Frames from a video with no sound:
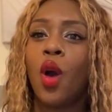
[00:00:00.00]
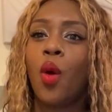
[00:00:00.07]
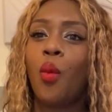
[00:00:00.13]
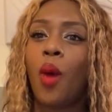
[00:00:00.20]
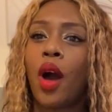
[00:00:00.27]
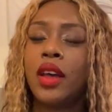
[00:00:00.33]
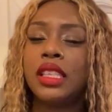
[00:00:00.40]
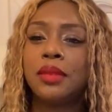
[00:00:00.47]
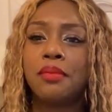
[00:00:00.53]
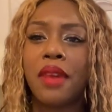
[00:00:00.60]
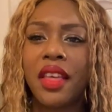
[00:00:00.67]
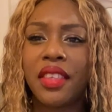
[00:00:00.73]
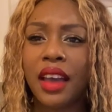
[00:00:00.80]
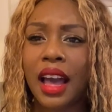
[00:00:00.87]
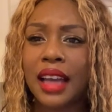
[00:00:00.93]
while his
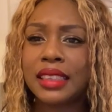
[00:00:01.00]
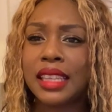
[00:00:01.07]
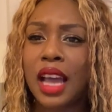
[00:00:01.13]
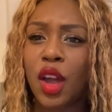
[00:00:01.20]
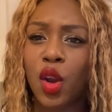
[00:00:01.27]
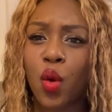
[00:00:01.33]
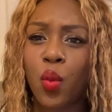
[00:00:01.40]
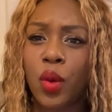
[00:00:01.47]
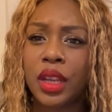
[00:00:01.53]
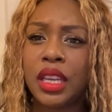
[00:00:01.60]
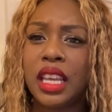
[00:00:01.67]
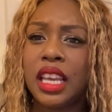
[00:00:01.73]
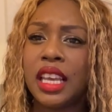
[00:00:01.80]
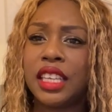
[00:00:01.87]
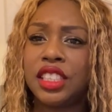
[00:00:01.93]
mother got down on one
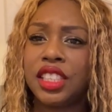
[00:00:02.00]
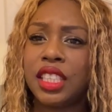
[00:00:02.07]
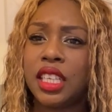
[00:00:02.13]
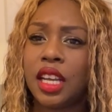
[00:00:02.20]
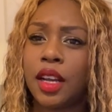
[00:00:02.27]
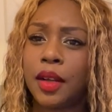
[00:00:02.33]
knee and she